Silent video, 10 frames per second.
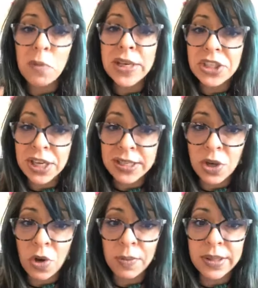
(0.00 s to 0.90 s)
We just
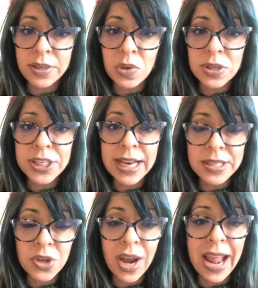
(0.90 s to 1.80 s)
opened the doors
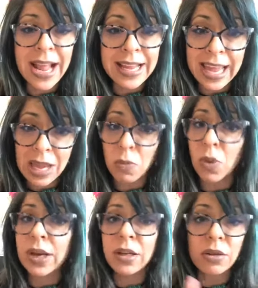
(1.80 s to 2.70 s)
yesterday again. We're
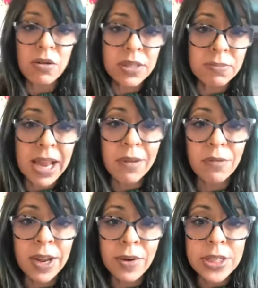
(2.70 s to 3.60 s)
going to close them down
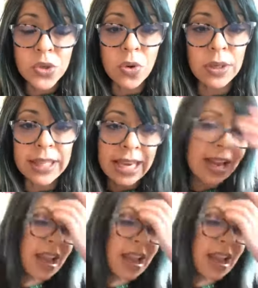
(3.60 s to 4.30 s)
very shortly.